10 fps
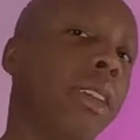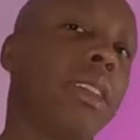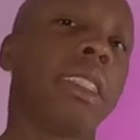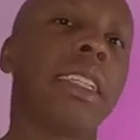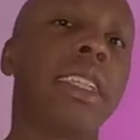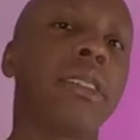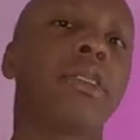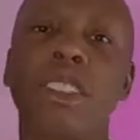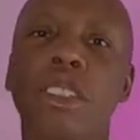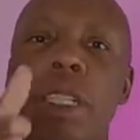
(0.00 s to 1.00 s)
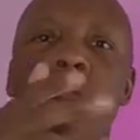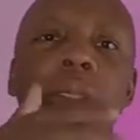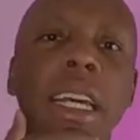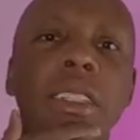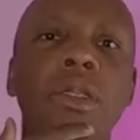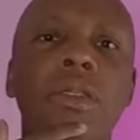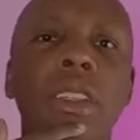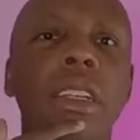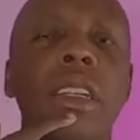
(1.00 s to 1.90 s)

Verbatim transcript: A state senator shouldn't be doing that sort of thing.